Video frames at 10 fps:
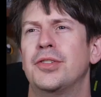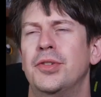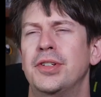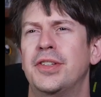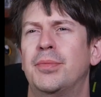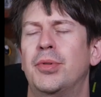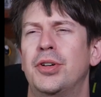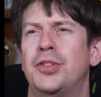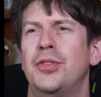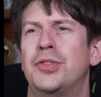so here's
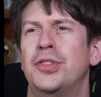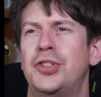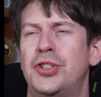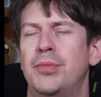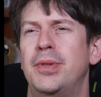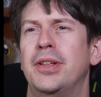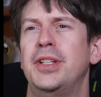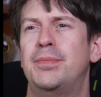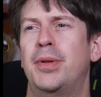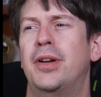Afterburner 2. So this should be at
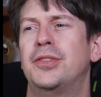least better.